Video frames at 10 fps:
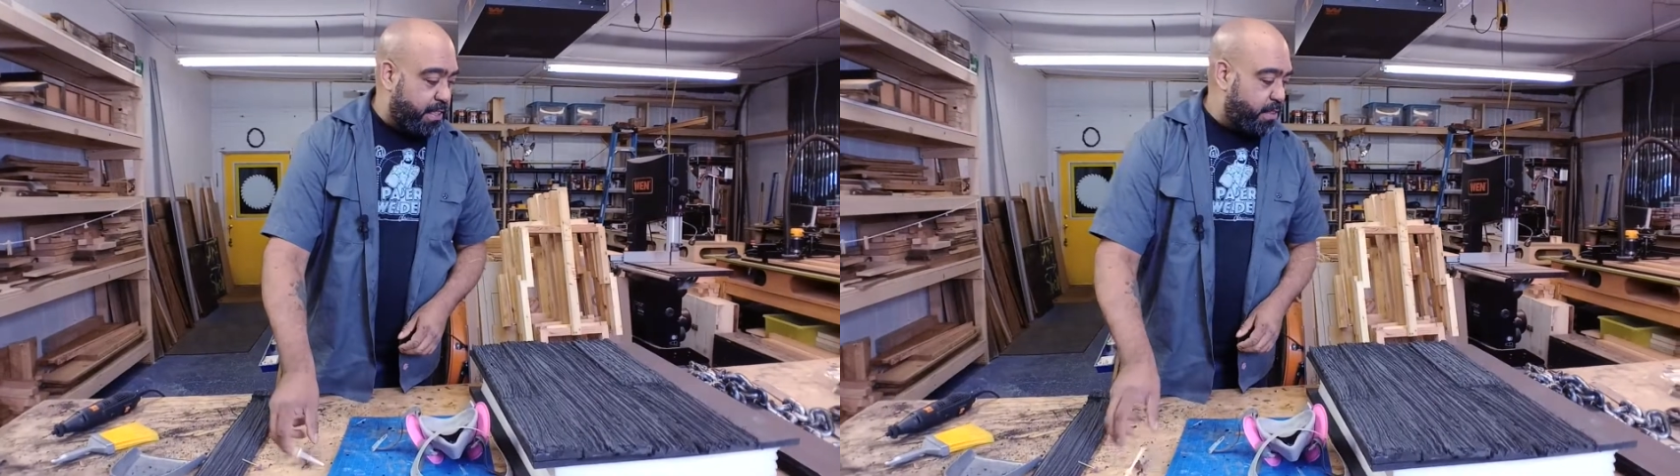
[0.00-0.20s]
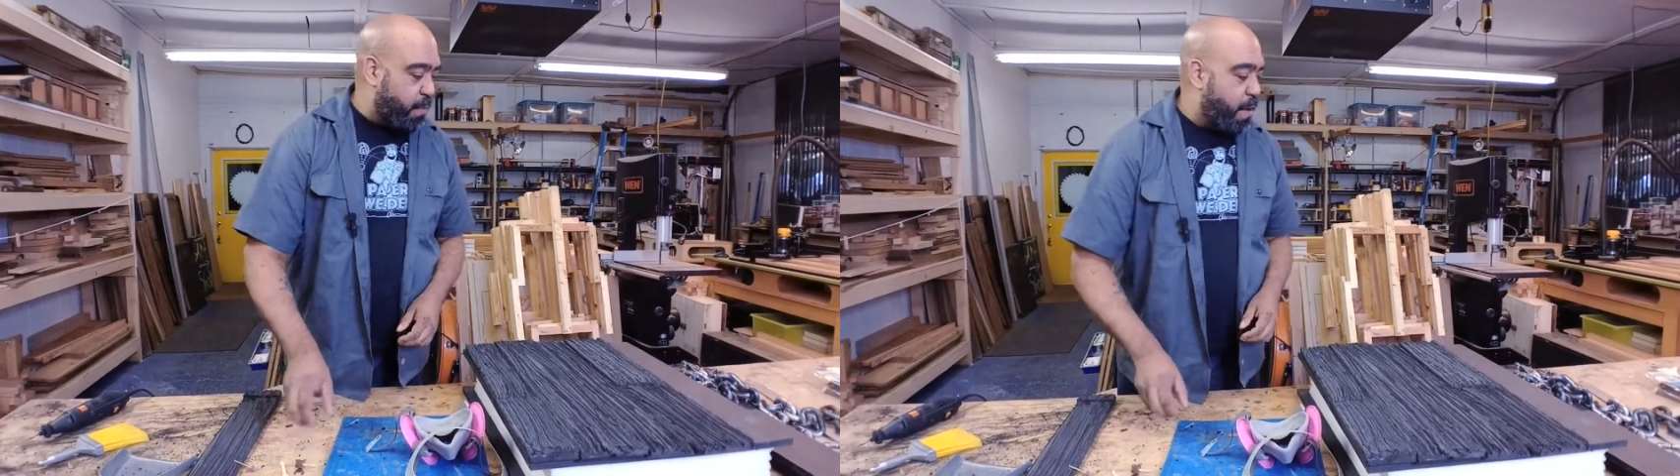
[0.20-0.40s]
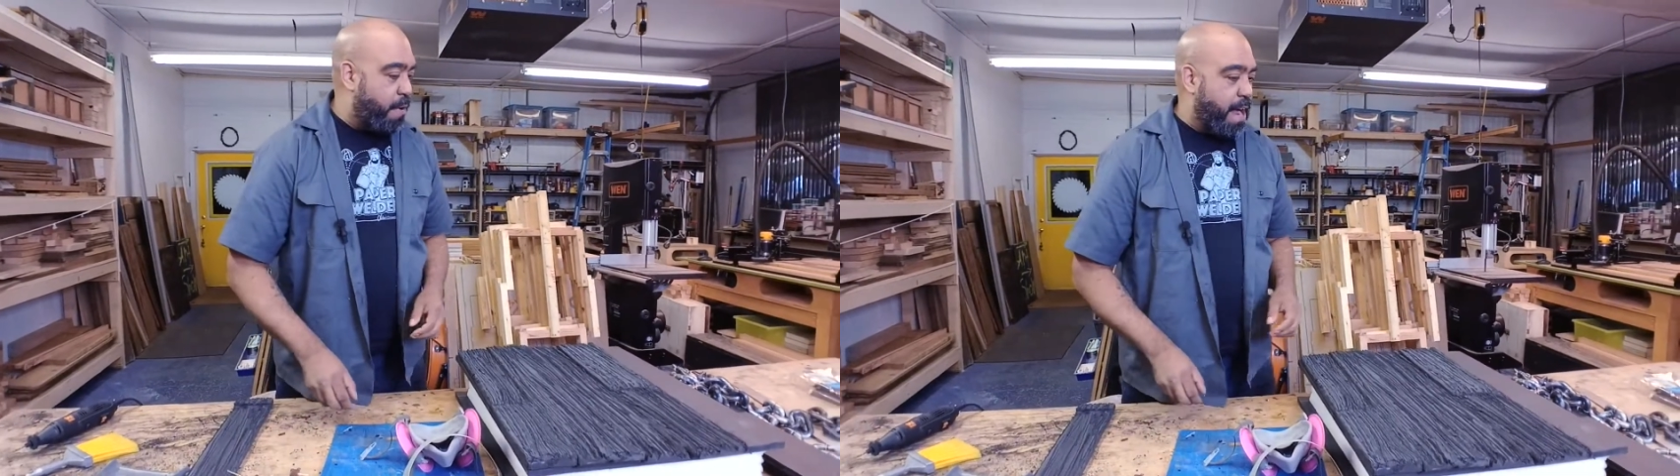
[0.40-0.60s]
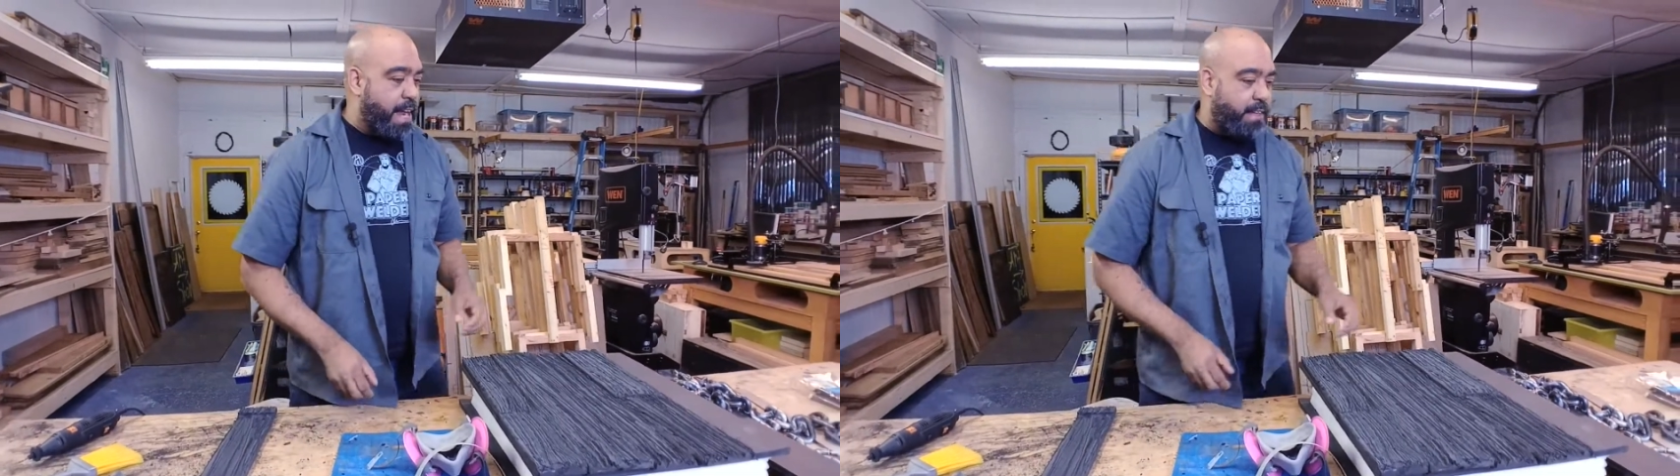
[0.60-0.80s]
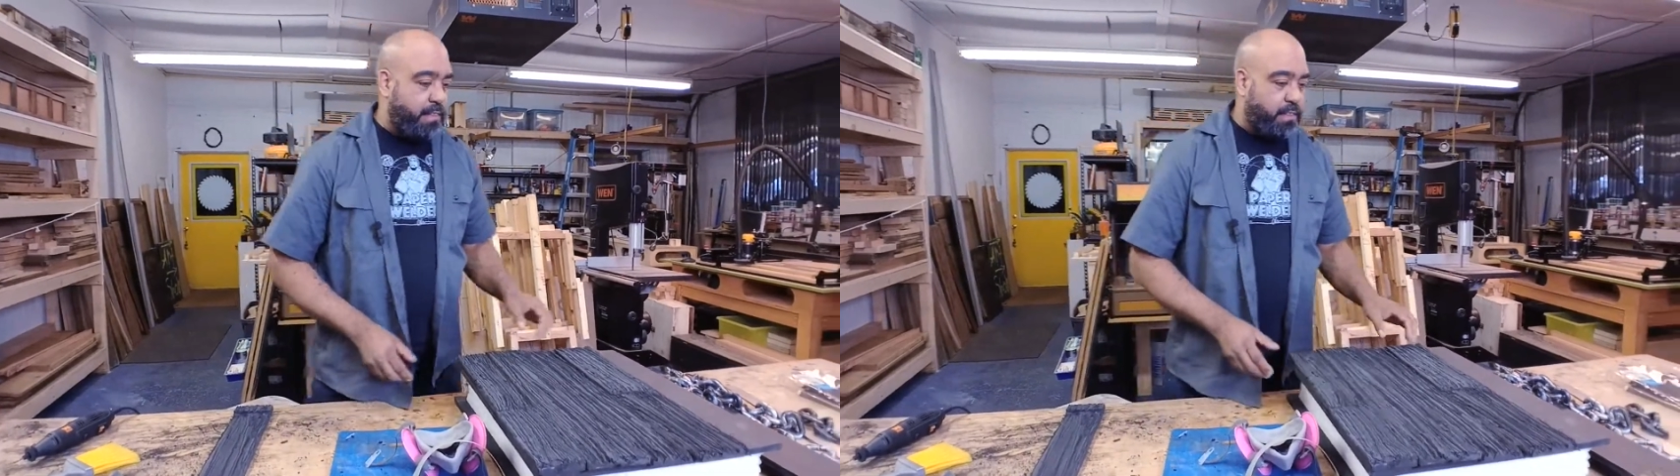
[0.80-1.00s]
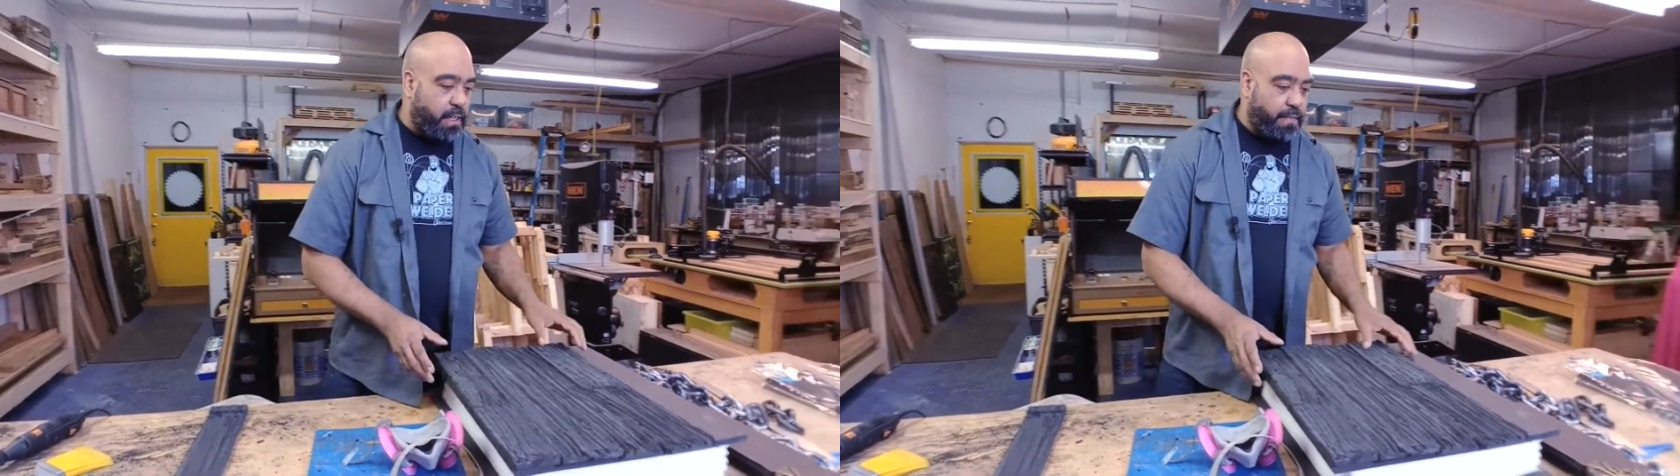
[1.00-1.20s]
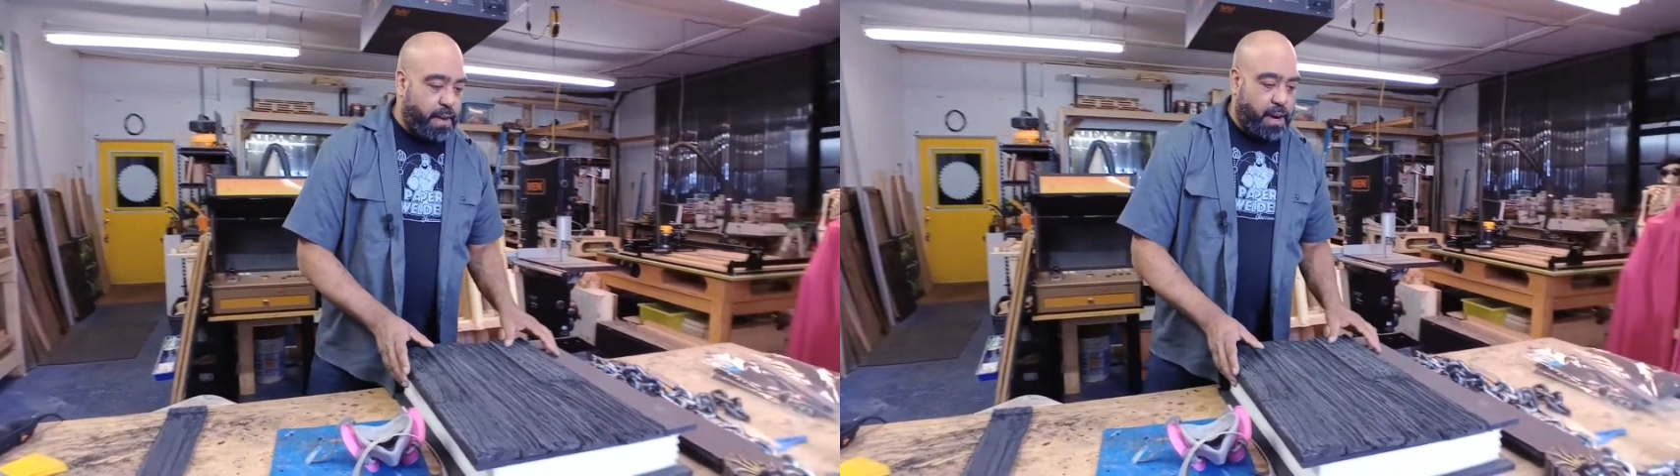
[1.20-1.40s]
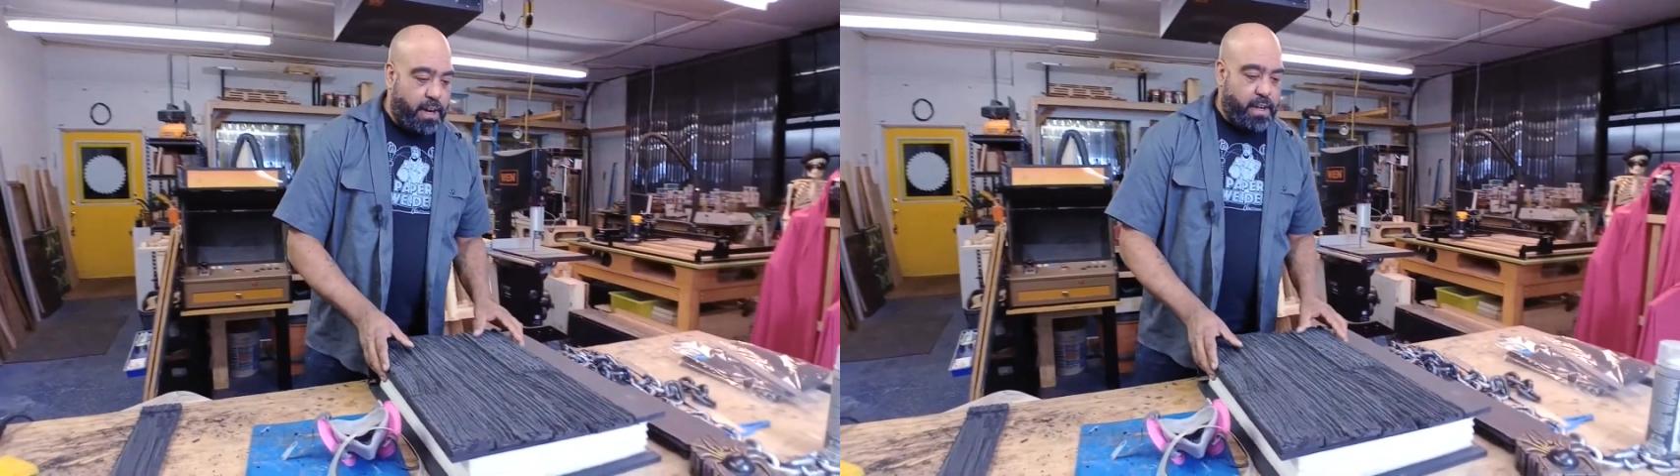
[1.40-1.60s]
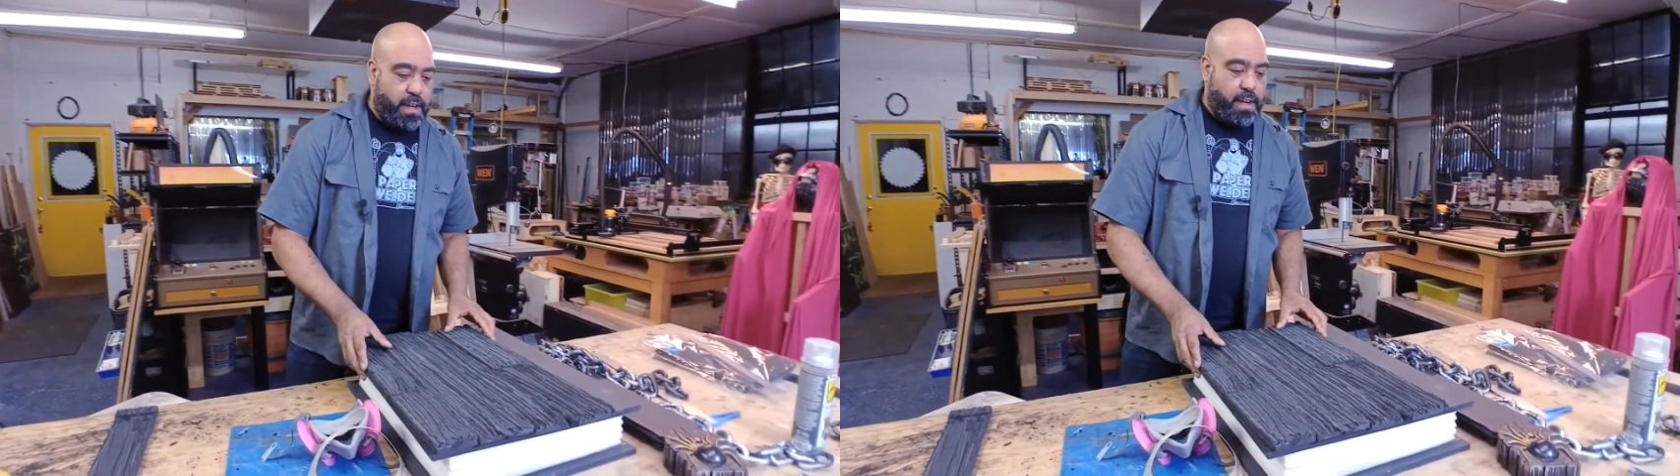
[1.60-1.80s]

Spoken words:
is where we're at so far.